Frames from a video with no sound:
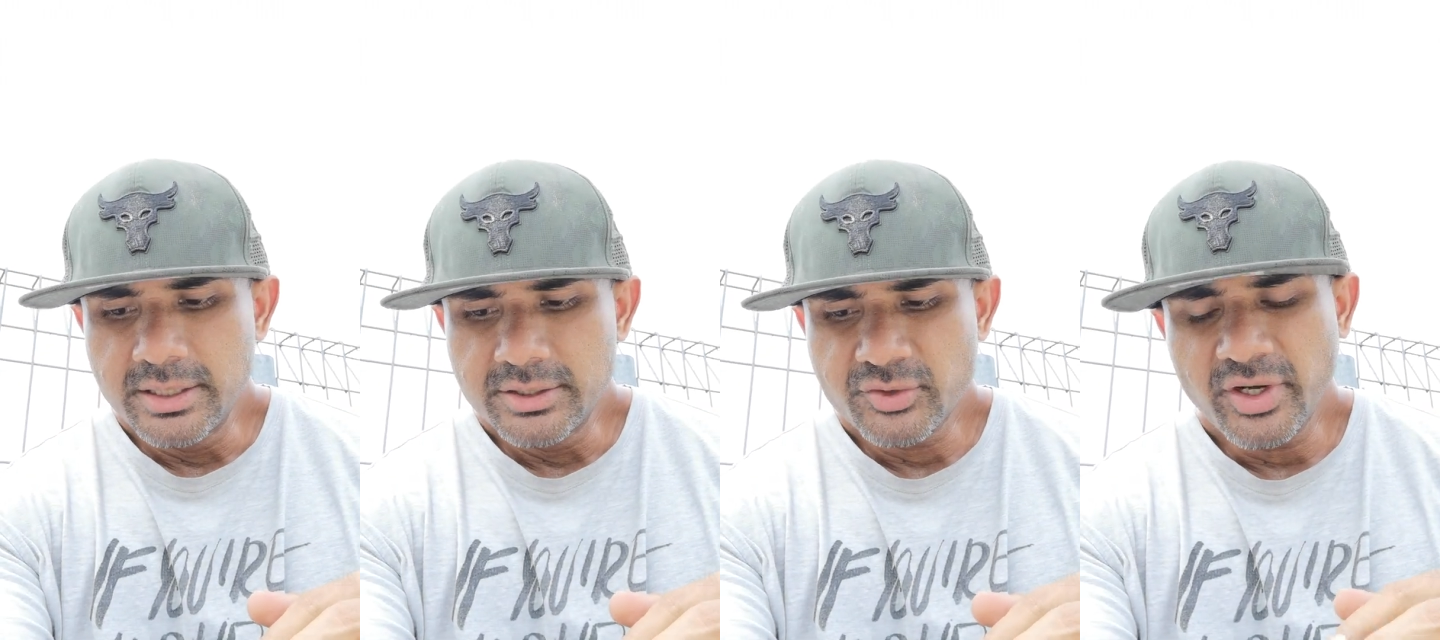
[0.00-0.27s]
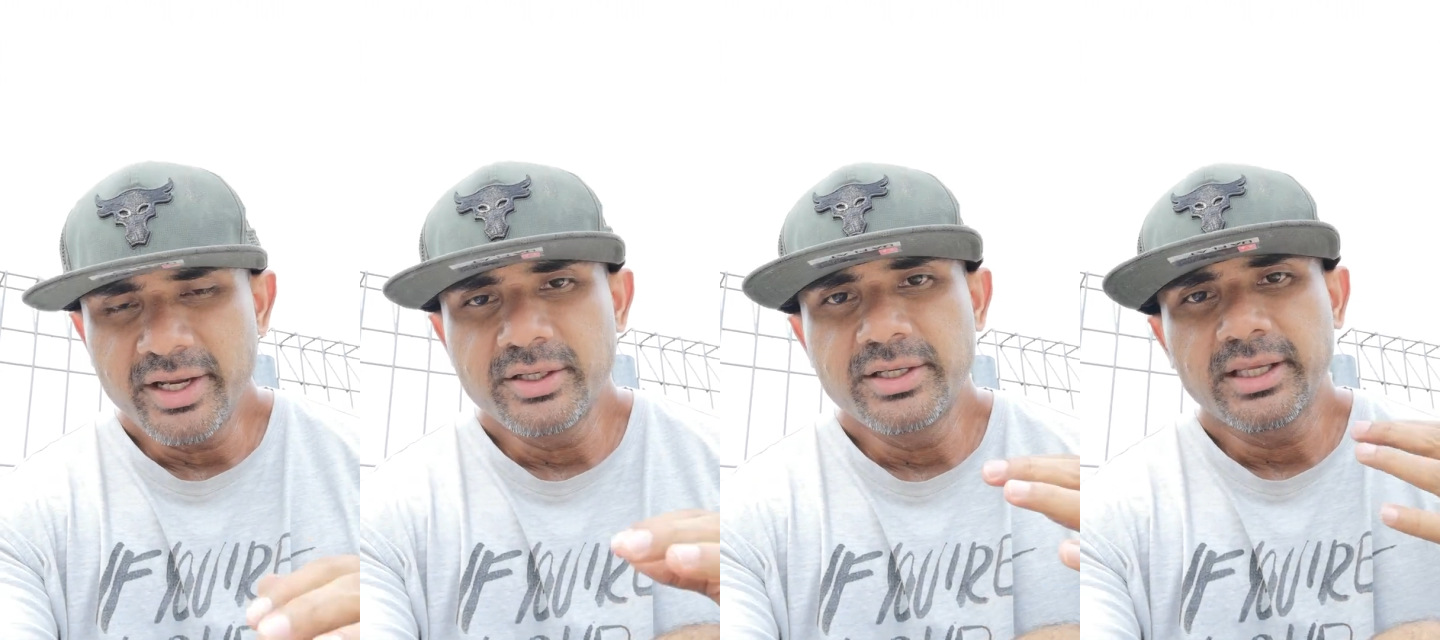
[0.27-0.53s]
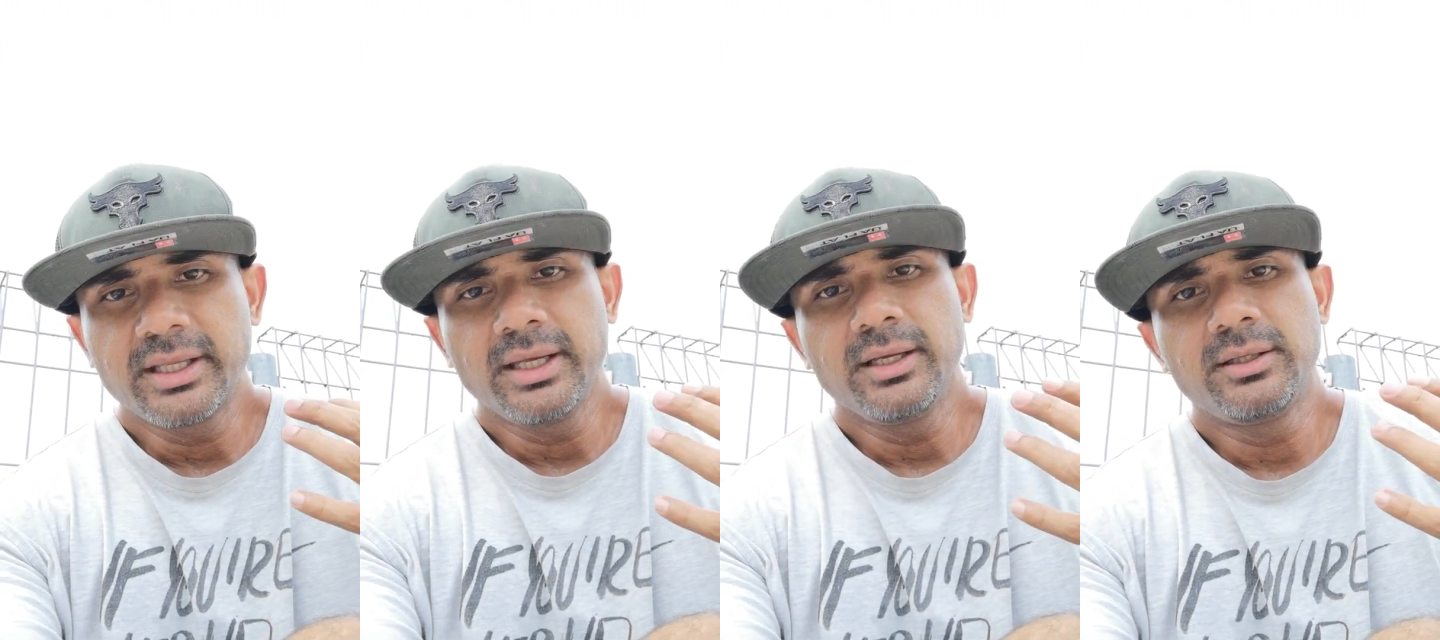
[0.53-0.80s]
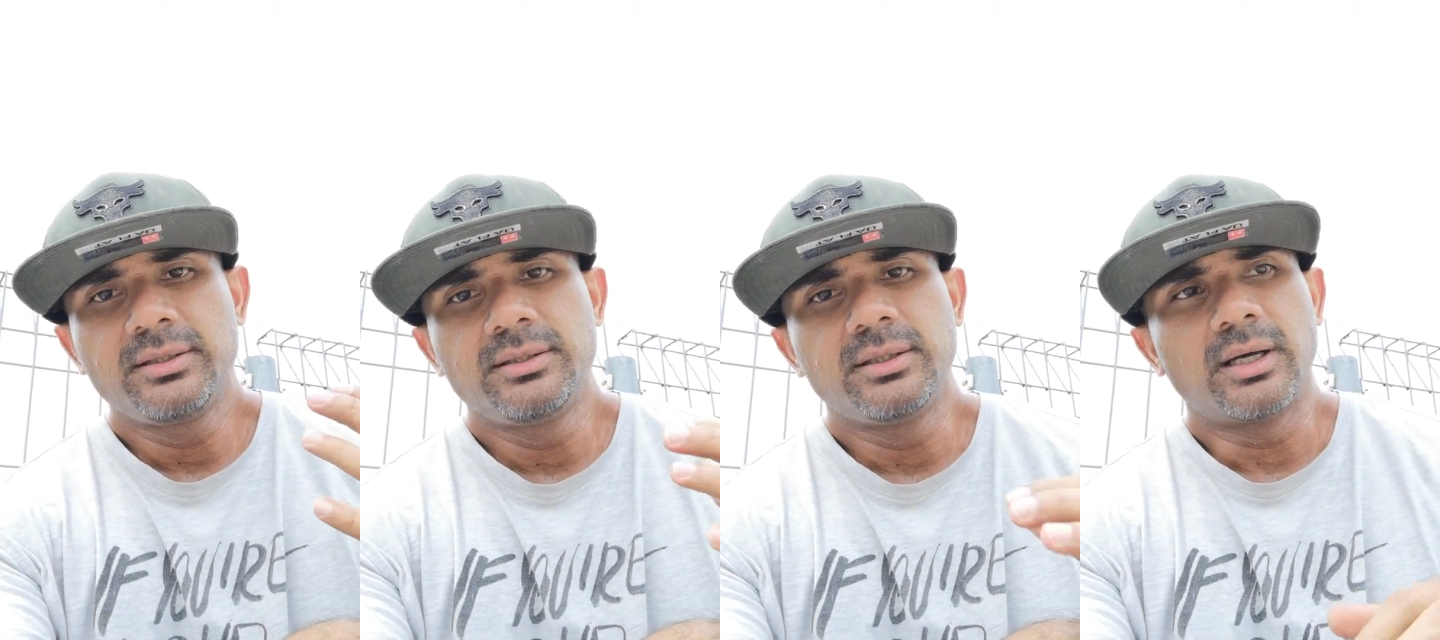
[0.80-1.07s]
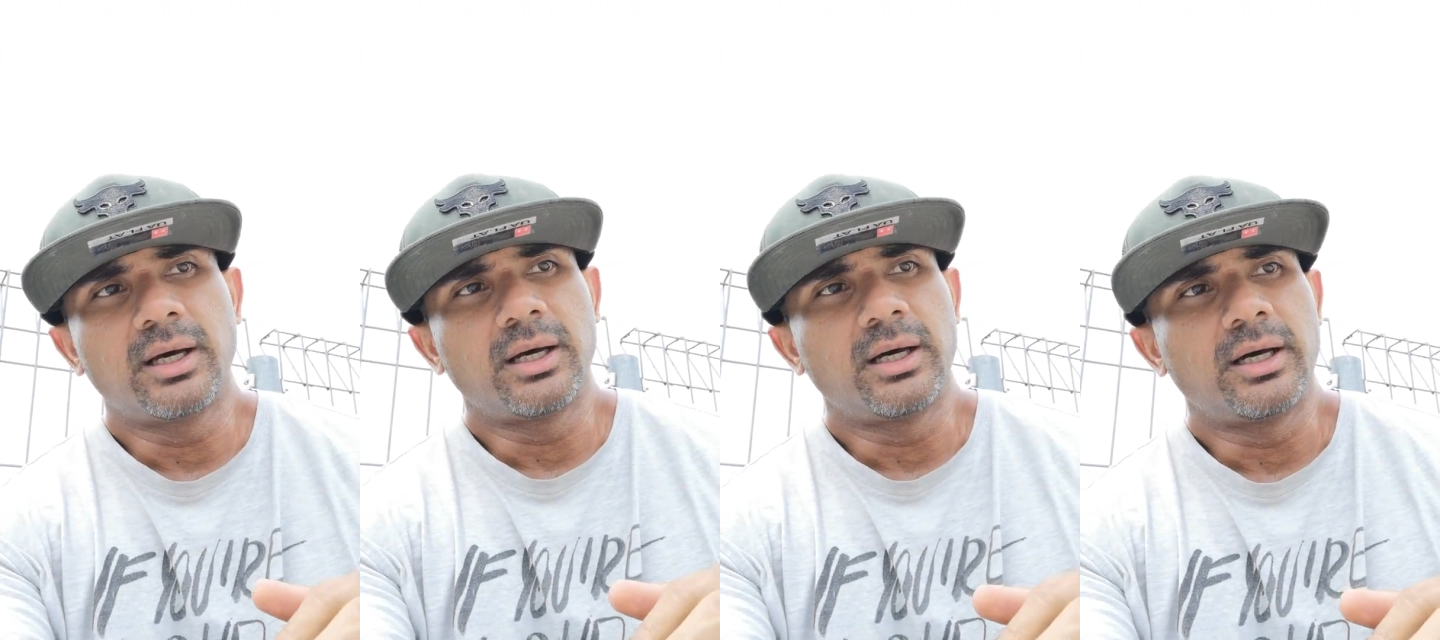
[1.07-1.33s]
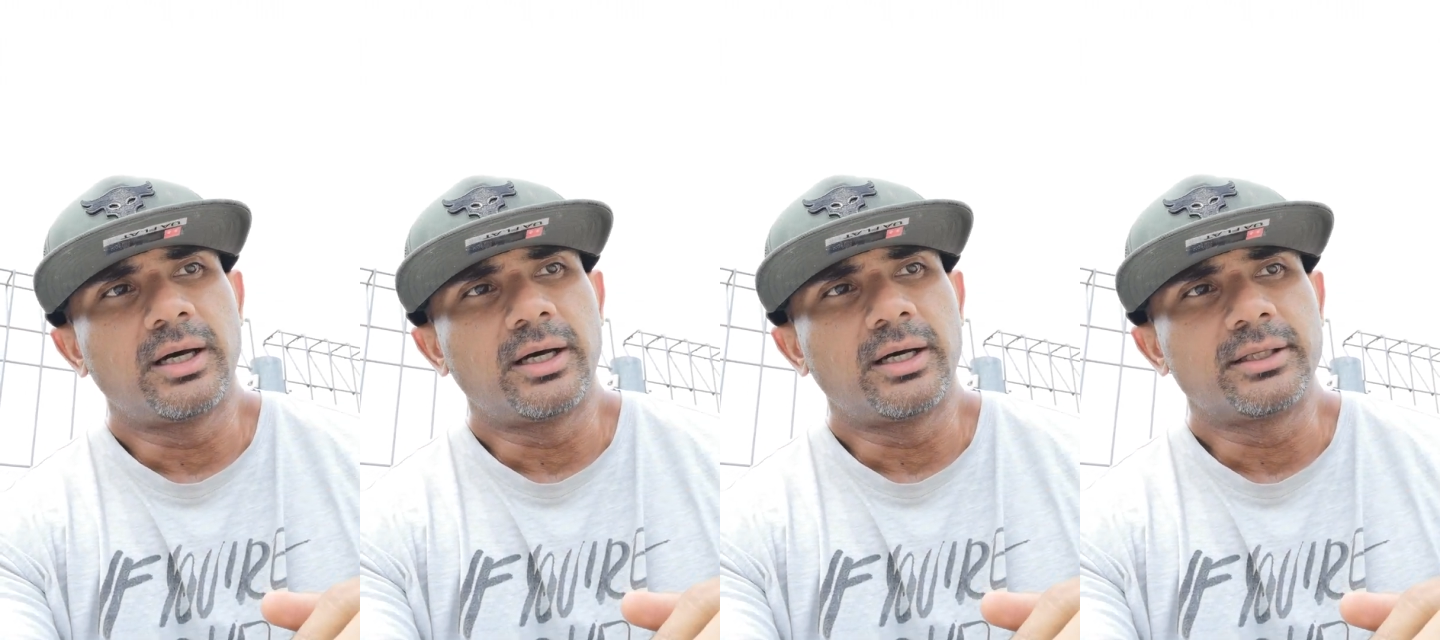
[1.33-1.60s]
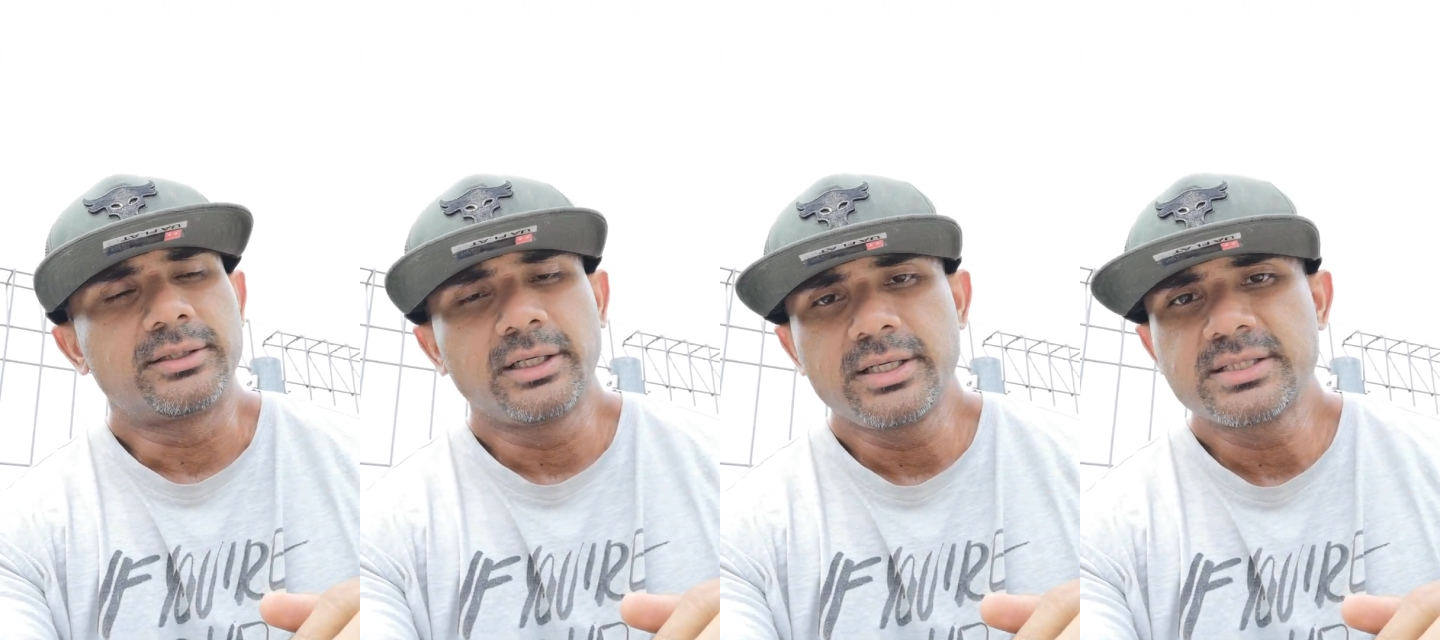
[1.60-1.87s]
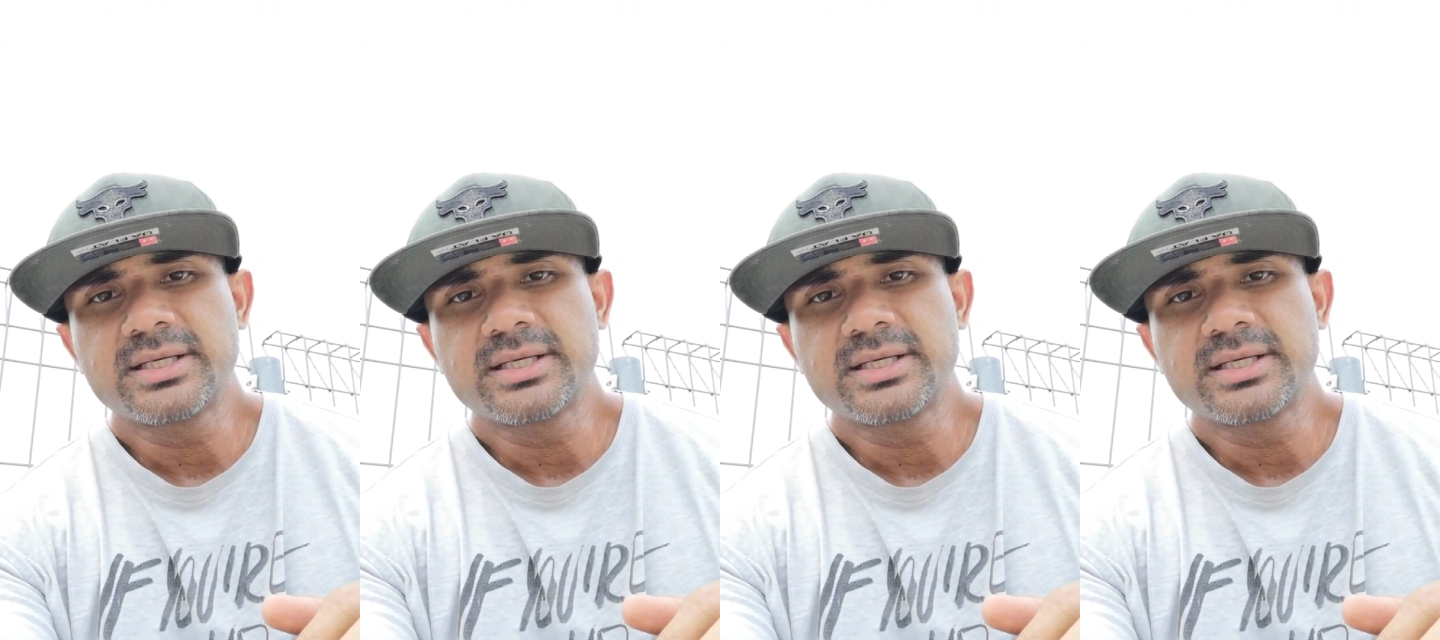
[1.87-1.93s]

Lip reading: try taking 30